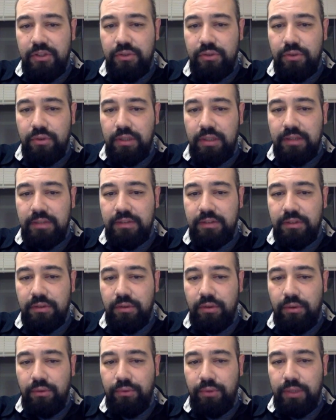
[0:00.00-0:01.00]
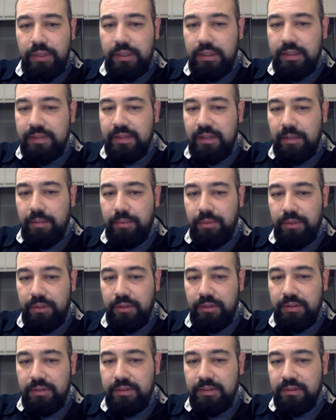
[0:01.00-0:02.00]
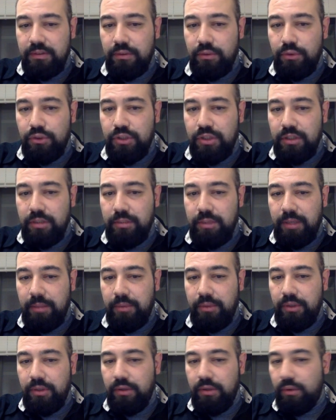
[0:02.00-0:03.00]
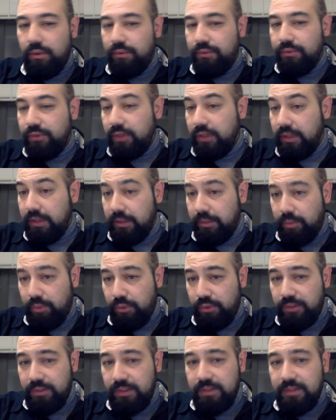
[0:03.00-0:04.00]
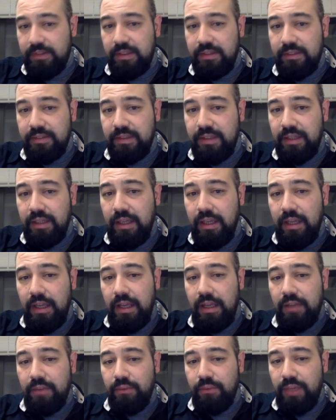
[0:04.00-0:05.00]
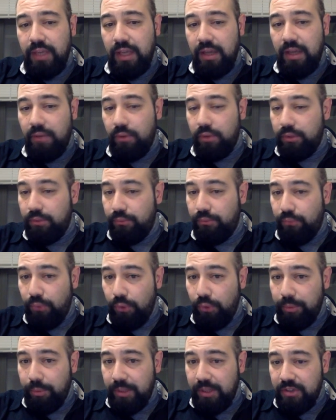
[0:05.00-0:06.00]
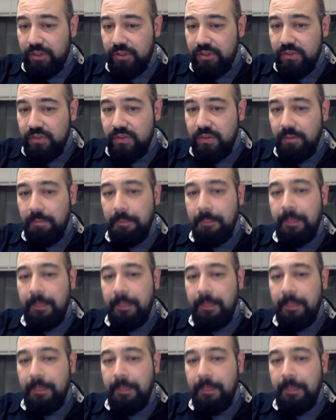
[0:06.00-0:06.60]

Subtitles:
So let's go for an example. This is the logical memory of running process, let's say, and we have only 4 pages.